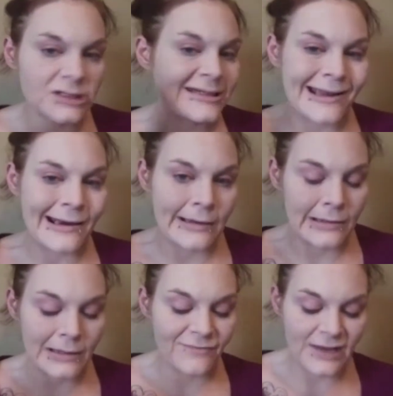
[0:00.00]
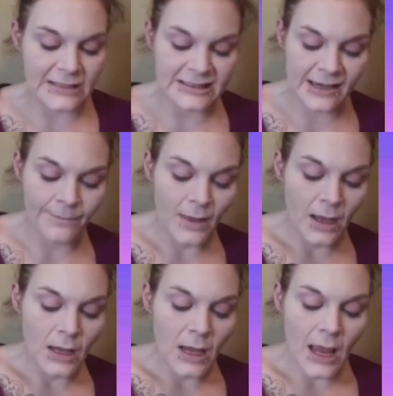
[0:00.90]
It's not anything fancy.
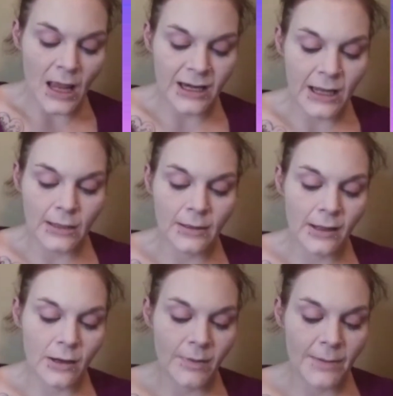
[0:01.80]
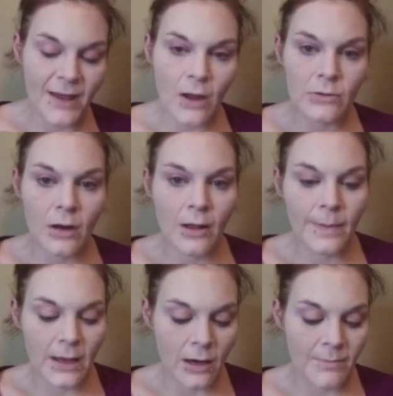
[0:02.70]
And get a little bit of powder on
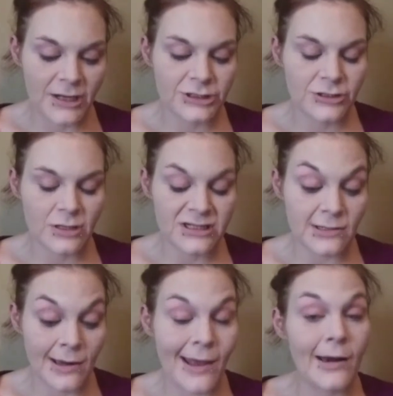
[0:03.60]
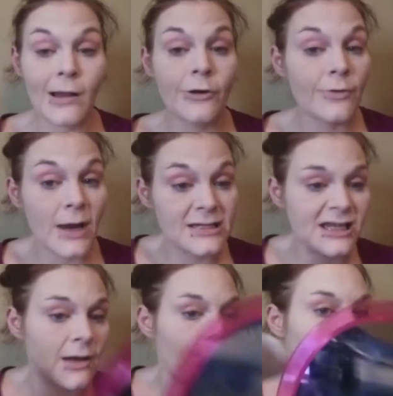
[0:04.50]
there. Make sure it's not a
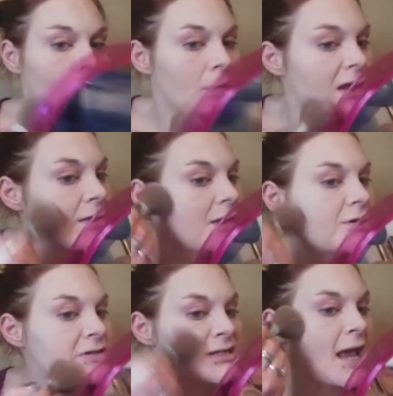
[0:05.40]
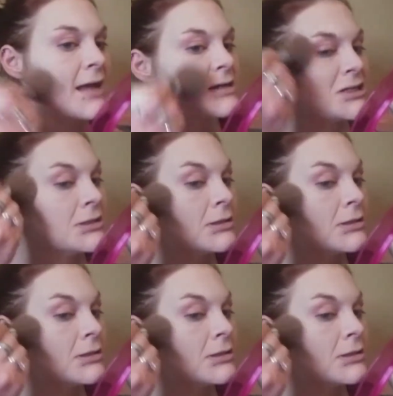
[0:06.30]
crazy amount. And then you set